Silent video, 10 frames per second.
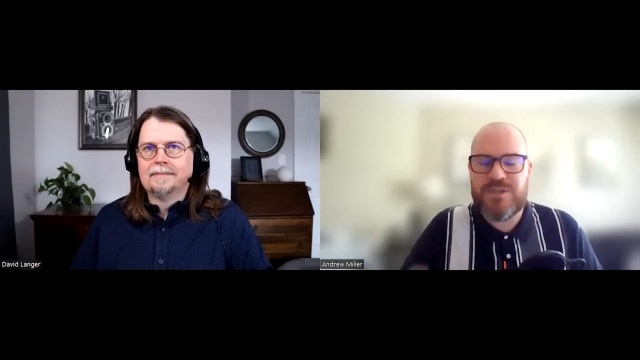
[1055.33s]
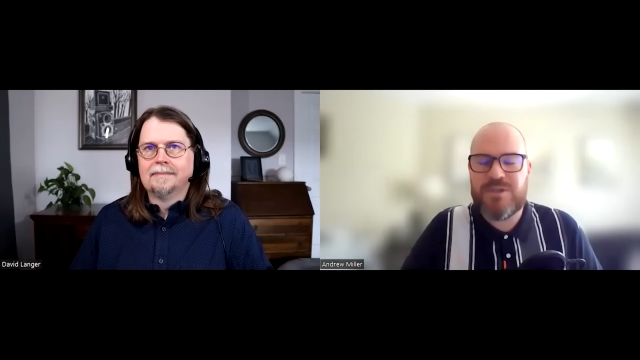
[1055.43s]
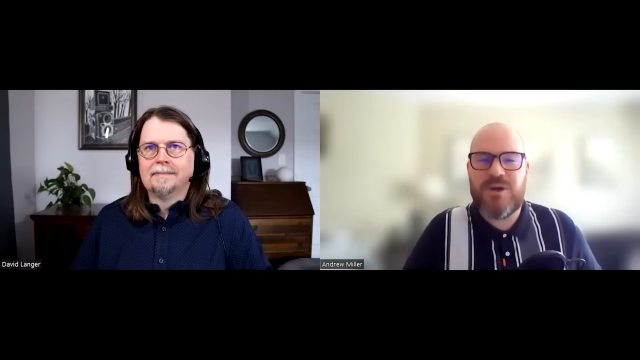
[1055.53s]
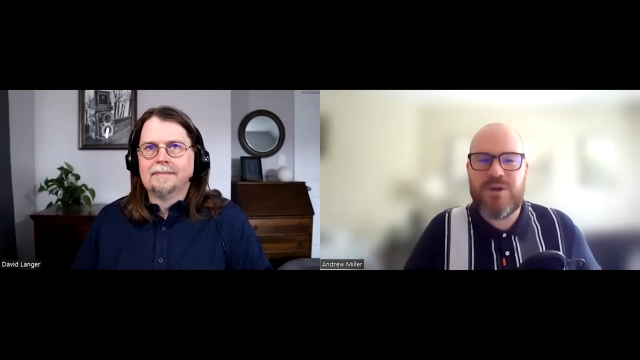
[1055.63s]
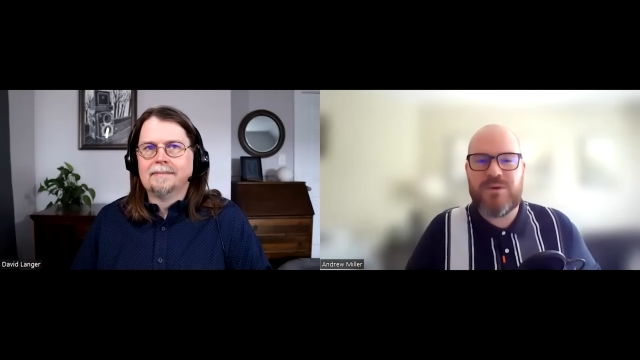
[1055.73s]
Speaker 1: you
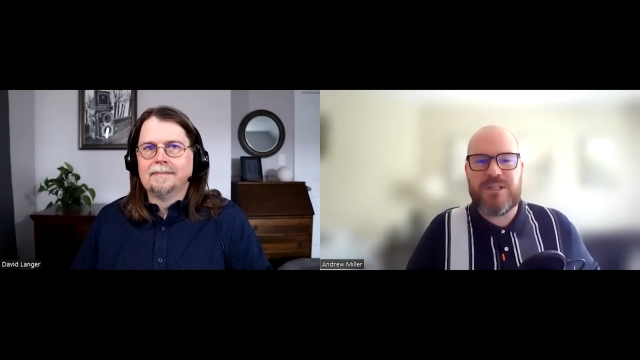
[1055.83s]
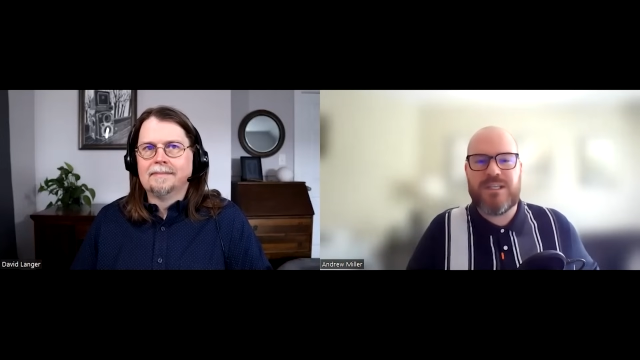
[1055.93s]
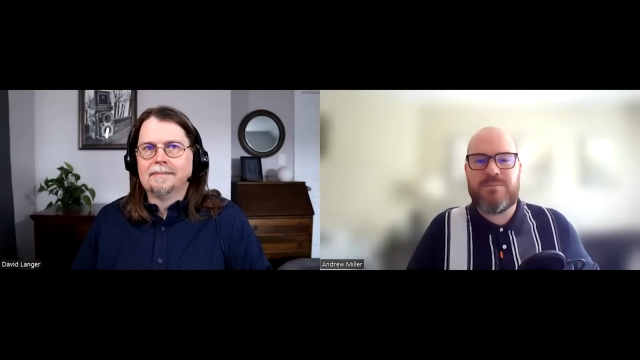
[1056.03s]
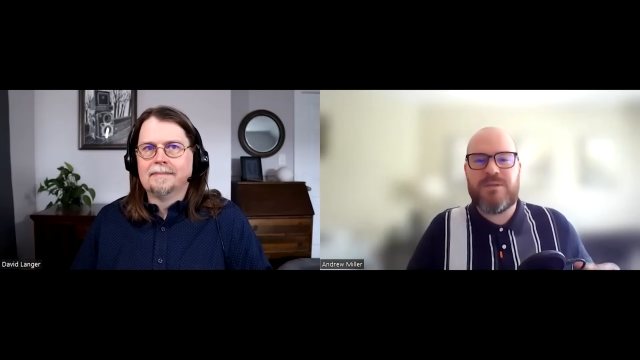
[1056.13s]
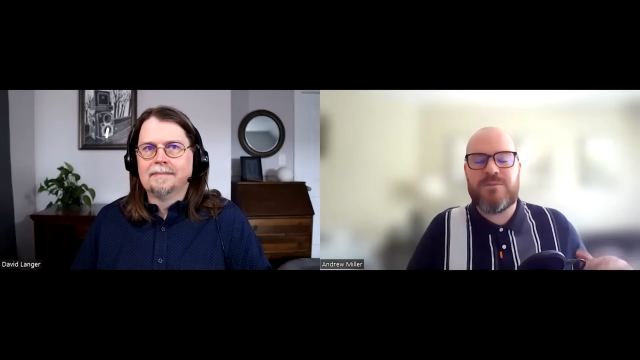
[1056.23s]
go, I want to
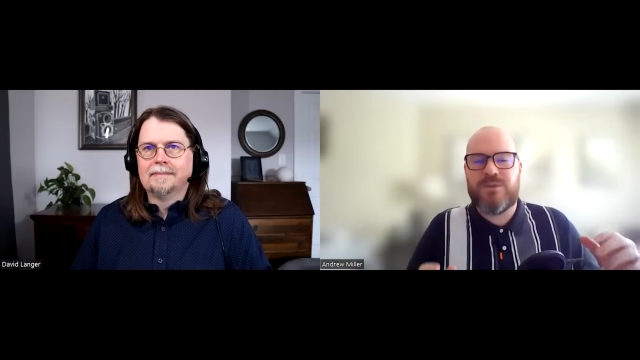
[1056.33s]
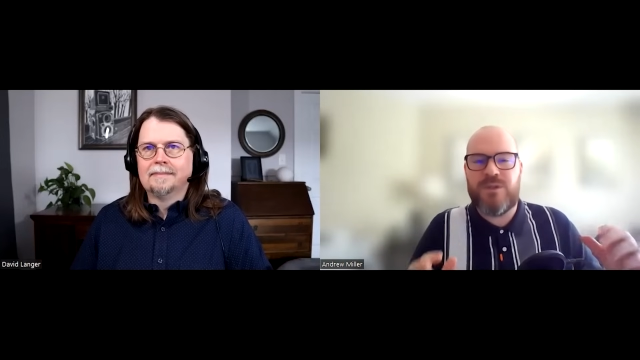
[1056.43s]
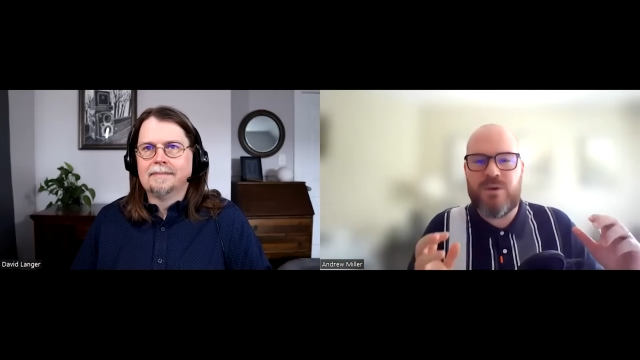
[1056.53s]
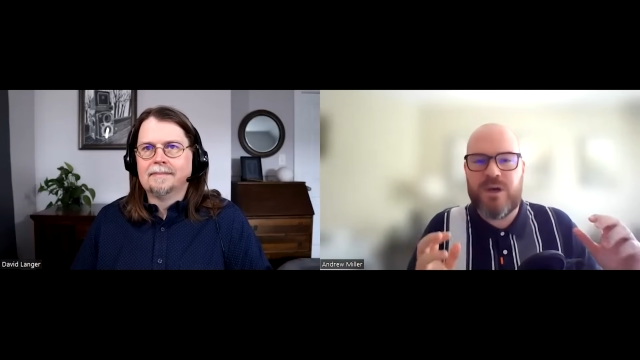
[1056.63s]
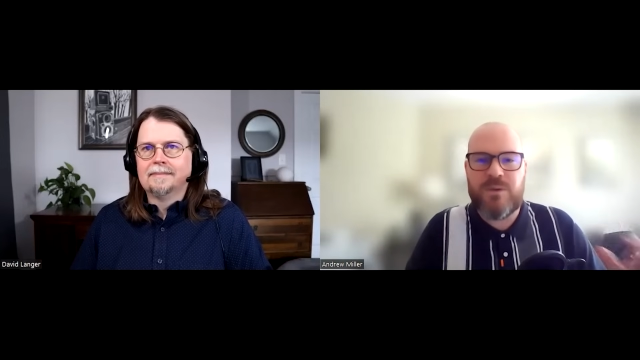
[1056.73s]
let people
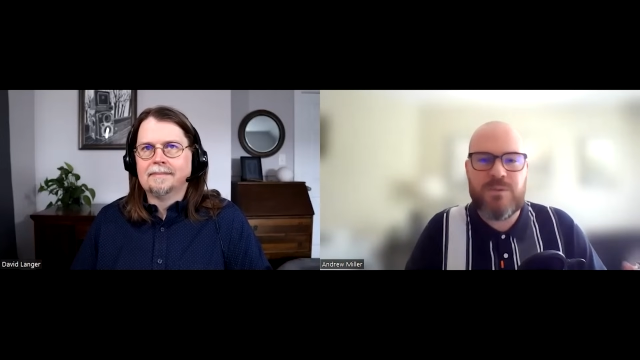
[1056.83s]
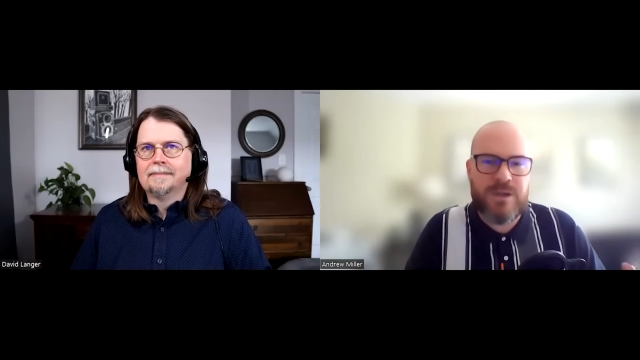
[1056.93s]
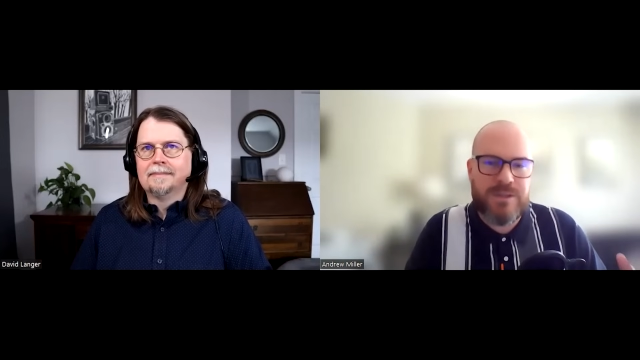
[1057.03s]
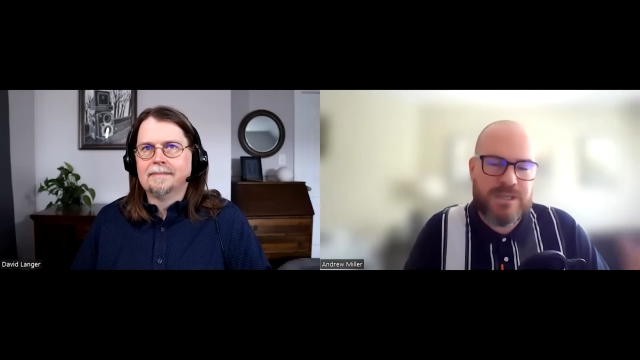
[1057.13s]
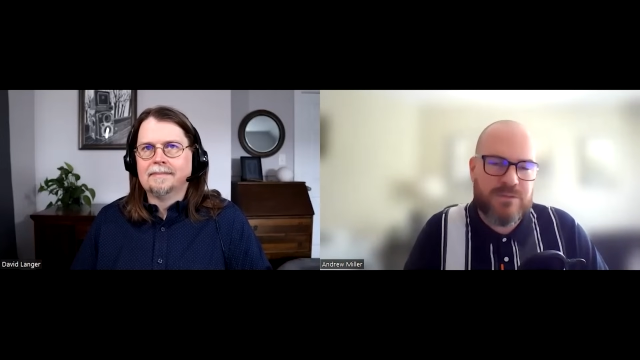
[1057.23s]
know
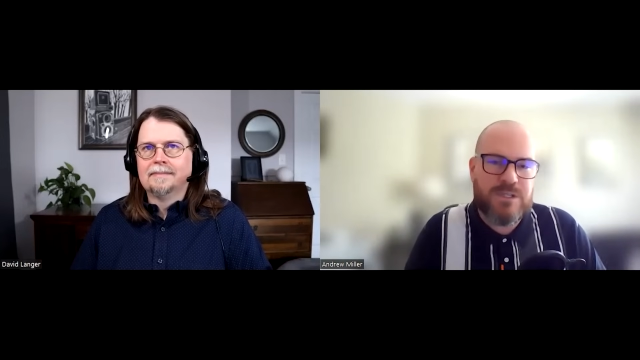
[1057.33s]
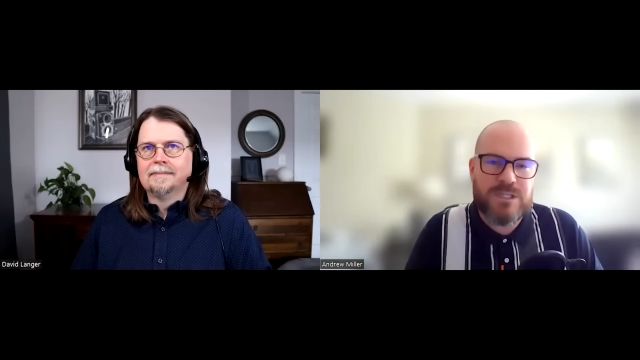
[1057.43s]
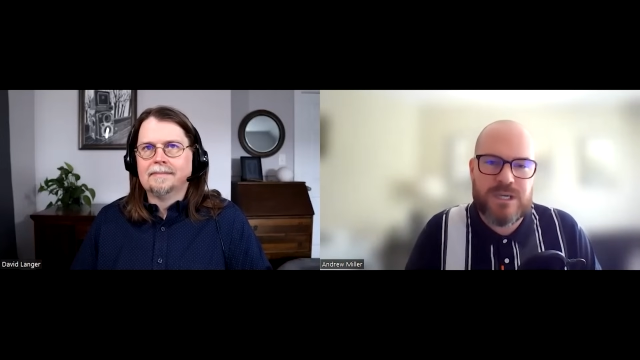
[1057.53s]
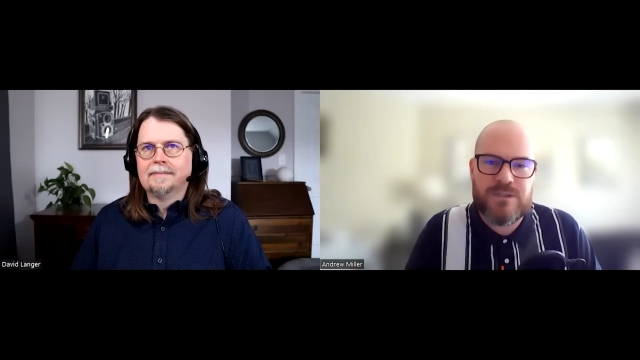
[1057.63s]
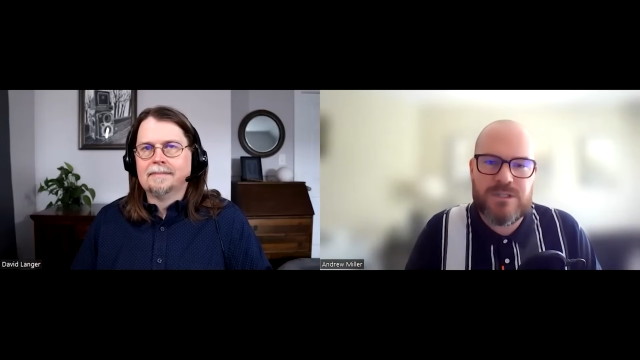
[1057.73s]
how they can
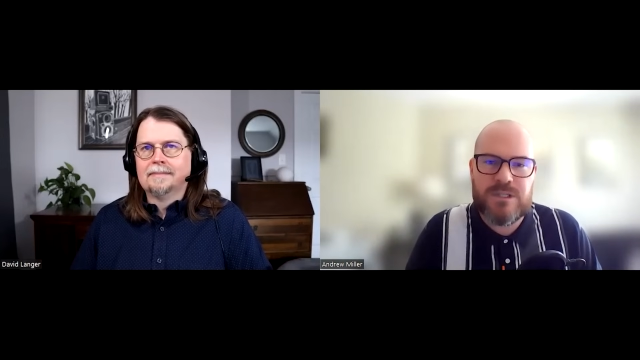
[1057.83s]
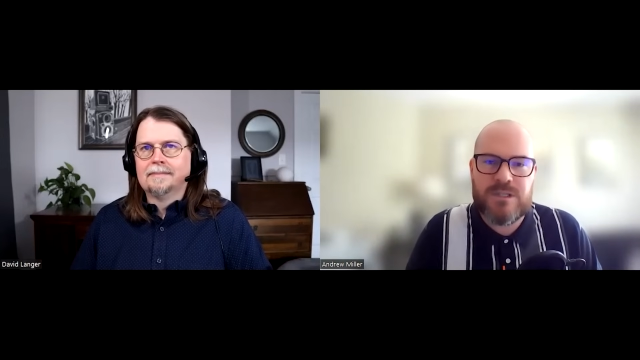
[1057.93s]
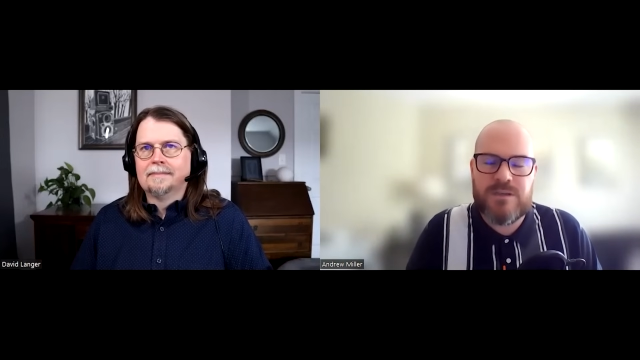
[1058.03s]
reach out to you